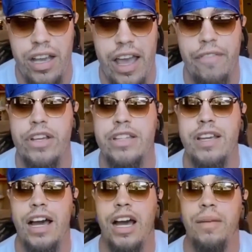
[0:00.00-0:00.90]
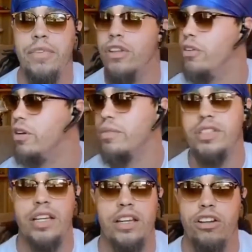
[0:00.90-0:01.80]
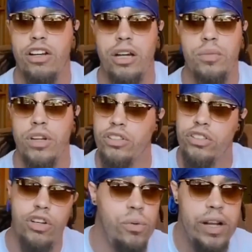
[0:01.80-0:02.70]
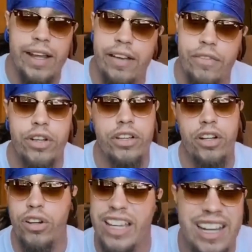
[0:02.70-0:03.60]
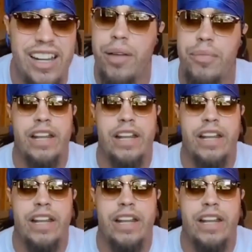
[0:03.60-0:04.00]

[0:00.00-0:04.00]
Every time, you know what I'm saying, hook up with a girl, whatever, get a number.